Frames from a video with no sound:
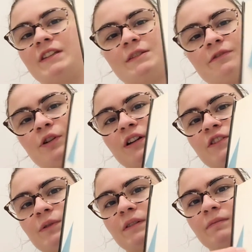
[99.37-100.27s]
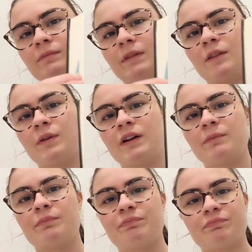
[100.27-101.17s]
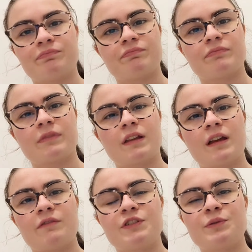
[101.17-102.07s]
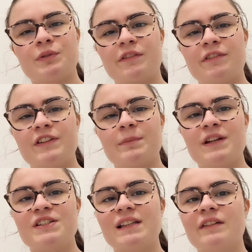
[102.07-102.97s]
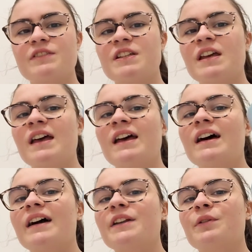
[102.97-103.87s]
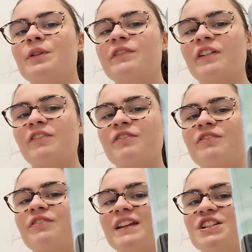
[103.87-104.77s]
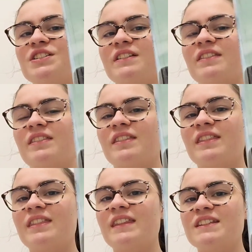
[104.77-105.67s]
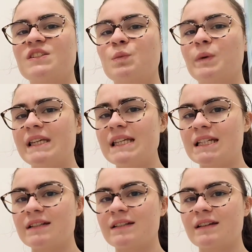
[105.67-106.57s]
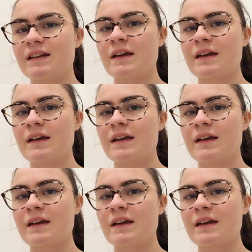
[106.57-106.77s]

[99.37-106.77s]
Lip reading: this far into it, by the way. I have 250 pages left. I don't know if I'll finish it this week.